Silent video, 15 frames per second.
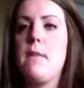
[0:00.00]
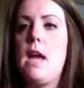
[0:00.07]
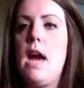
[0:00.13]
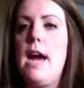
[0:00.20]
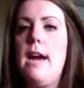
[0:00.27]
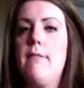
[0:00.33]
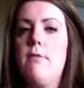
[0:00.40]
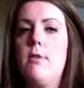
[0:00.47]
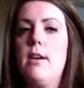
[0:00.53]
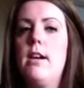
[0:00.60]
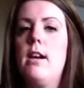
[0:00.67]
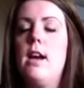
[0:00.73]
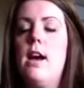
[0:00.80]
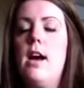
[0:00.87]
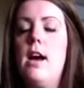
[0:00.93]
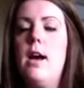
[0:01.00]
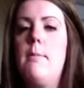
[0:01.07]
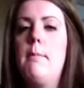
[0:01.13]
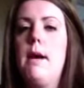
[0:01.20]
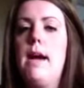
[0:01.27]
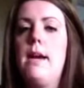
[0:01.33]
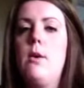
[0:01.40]
Hi everyone.
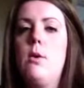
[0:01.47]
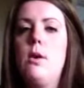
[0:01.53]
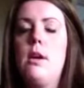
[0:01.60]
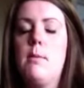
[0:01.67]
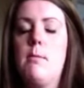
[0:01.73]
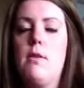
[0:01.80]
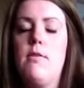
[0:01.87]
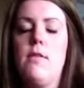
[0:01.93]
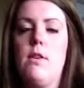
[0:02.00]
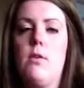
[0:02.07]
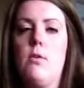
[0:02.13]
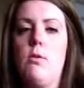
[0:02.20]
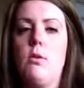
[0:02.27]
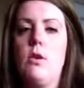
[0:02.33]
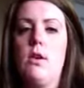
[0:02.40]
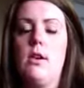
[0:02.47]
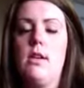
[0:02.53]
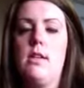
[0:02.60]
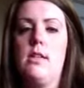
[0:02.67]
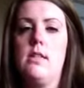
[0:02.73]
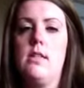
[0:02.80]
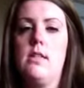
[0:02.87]
I know a number of you
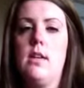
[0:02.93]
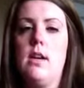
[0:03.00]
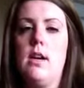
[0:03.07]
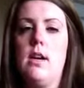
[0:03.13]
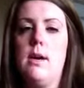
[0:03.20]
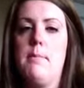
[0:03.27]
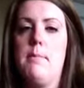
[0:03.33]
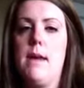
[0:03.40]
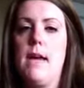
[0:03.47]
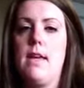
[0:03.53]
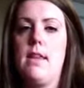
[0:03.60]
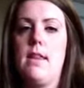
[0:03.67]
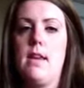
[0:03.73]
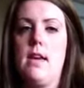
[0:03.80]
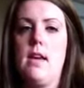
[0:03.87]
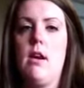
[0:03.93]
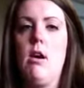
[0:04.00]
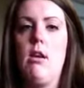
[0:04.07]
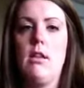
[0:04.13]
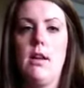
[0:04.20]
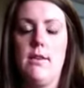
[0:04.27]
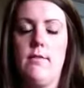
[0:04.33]
couldn't make the
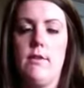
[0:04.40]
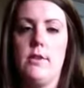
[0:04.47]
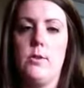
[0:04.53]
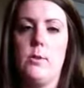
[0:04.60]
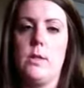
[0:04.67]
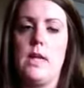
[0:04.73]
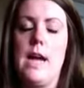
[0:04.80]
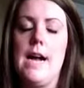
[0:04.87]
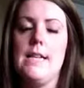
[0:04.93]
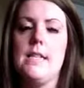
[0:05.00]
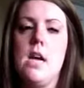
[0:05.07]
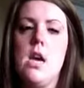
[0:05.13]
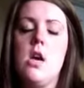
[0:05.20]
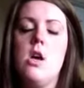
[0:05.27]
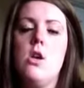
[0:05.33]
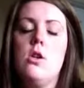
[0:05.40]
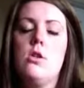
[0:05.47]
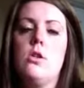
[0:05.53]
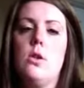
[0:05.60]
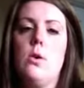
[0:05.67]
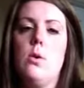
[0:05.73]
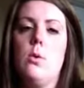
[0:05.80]
online virtual class,
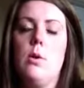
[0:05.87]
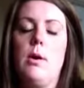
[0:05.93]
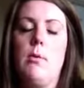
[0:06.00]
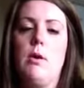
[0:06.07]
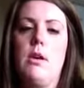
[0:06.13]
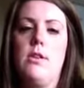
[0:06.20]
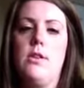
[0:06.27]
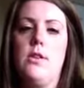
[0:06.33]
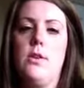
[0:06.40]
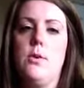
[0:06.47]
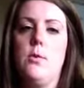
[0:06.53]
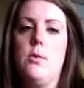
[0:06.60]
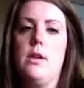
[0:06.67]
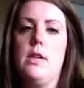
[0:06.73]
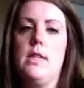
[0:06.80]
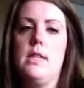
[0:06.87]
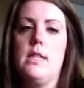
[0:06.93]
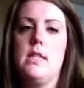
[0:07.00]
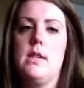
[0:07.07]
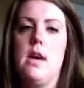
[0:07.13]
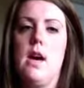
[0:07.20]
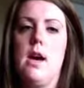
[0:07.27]
so what I wanted to do
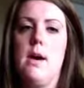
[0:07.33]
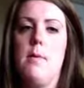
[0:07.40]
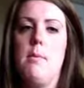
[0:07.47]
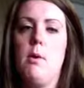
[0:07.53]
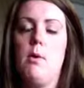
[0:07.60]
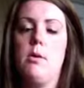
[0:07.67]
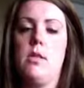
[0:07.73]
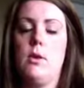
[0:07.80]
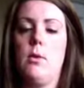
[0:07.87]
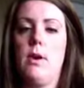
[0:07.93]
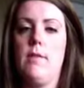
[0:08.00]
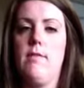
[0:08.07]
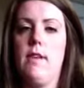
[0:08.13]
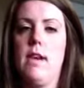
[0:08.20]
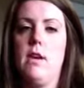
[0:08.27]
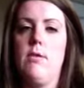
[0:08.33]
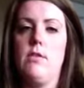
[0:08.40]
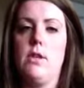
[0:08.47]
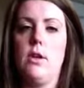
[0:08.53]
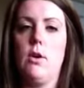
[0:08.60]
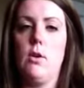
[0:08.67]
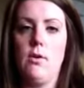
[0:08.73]
was post a quick video
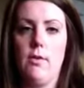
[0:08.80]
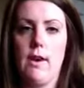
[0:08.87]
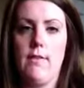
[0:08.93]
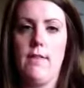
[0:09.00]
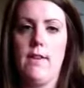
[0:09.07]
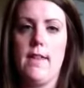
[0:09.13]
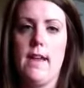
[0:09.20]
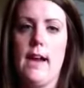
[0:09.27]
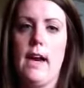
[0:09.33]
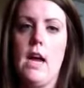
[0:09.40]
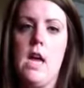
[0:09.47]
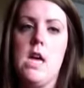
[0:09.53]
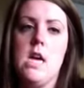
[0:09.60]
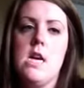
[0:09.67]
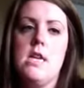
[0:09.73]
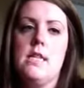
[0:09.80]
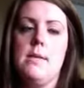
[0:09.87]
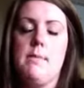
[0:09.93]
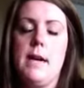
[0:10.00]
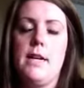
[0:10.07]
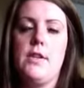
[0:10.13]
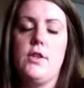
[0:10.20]
to go over everything to
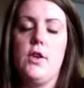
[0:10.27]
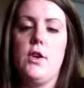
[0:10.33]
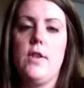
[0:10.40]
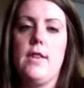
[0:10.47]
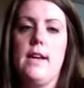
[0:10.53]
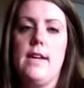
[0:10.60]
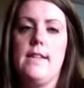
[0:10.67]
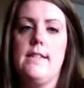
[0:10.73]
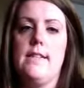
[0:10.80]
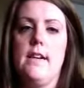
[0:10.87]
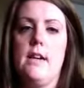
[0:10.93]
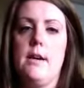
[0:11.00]
make sure that